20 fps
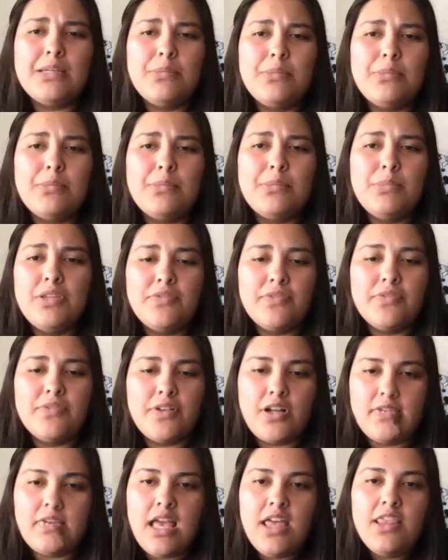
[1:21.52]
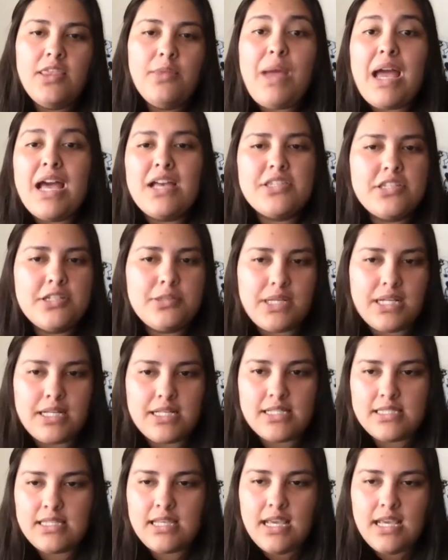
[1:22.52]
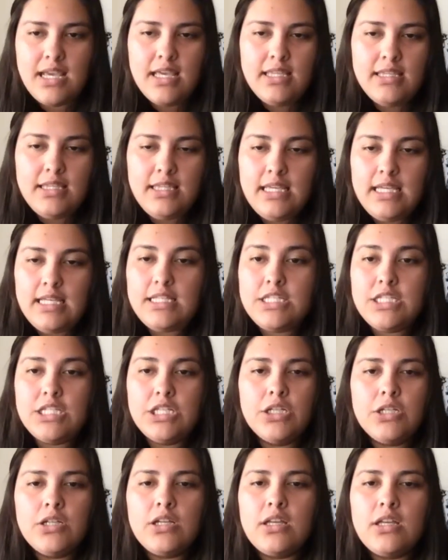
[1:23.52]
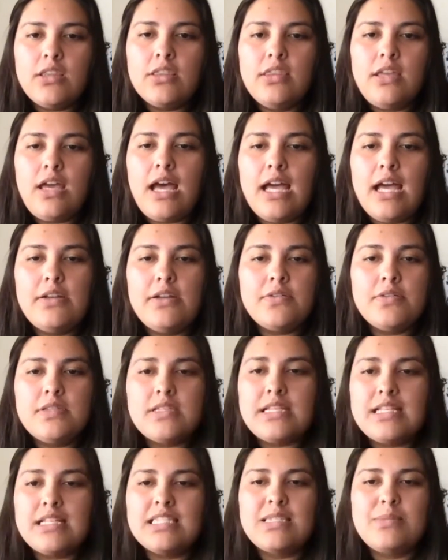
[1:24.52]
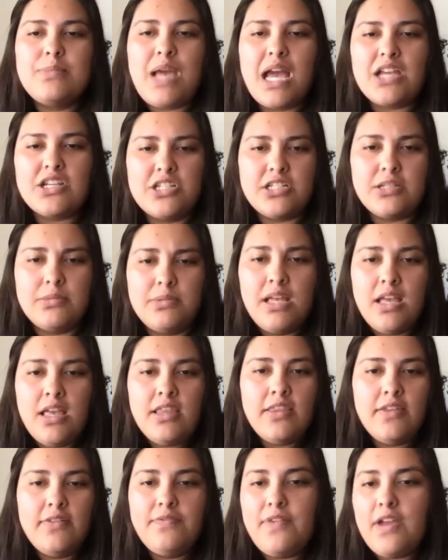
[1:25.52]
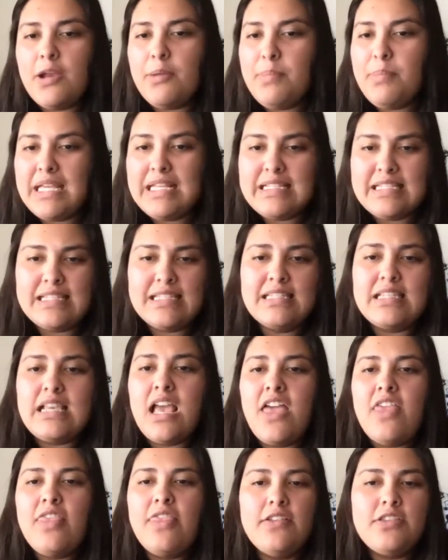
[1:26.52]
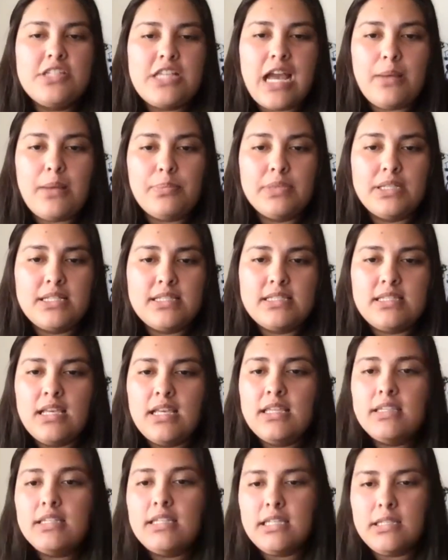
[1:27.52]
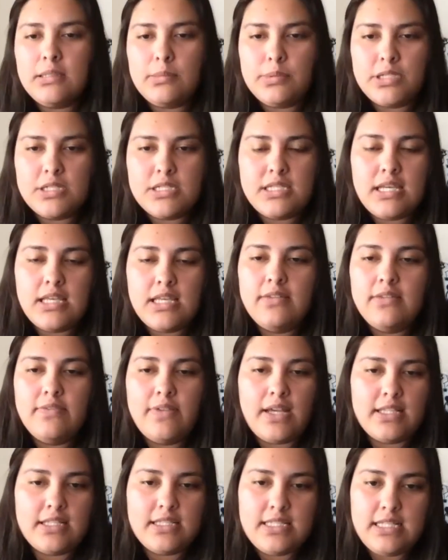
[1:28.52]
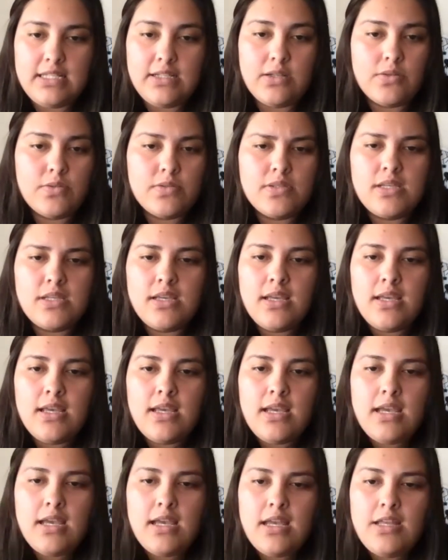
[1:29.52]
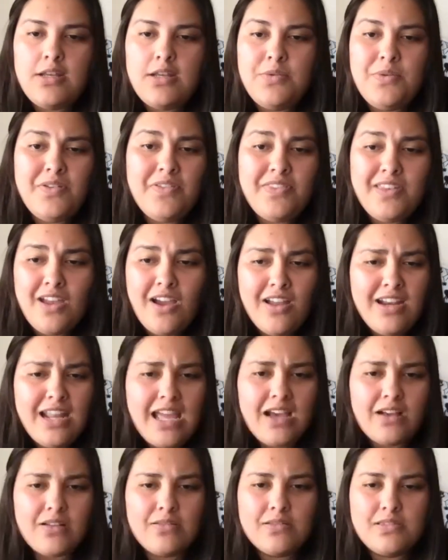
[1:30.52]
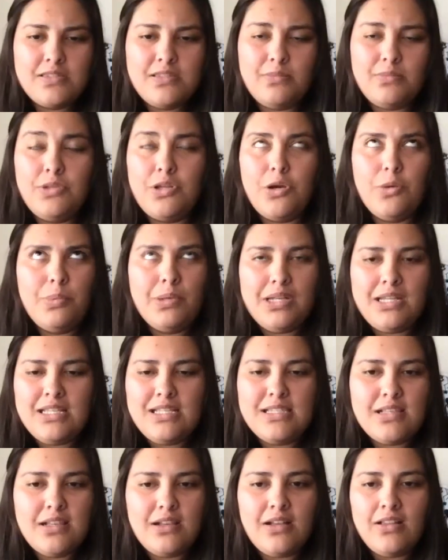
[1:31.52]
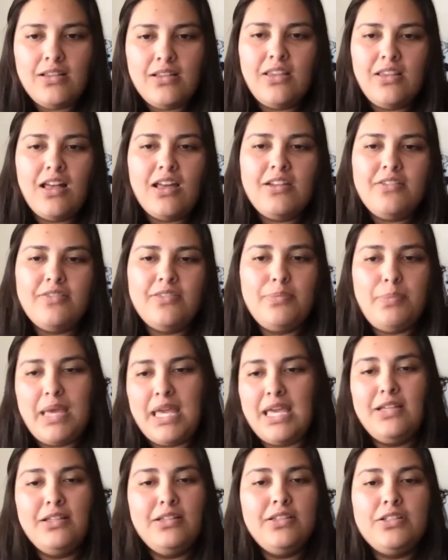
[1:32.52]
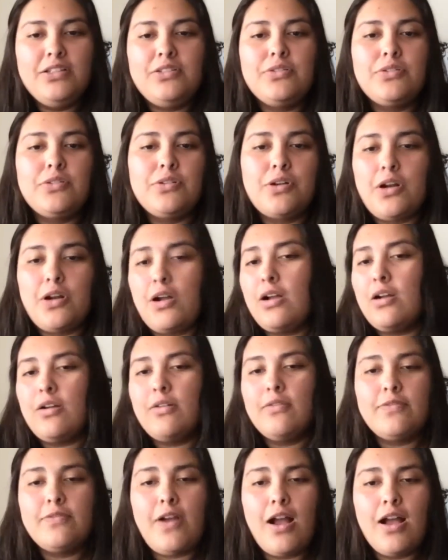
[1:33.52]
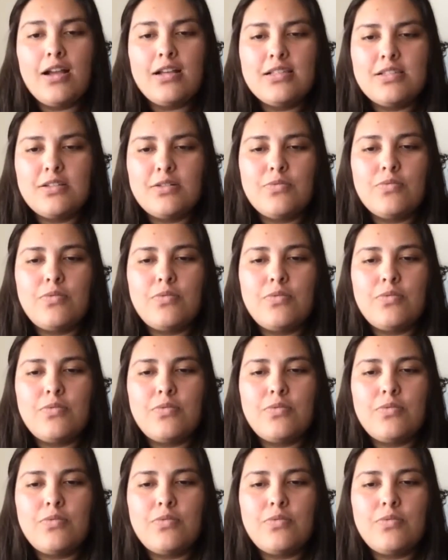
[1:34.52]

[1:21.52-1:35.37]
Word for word: offices, the masterminds. They took the idols and smashed them the Fairbankses, the Chaplins, the Gilberts, and the Valentinos. And who have they got now? Some nobodies, a lot of pale little cro- frogs croaking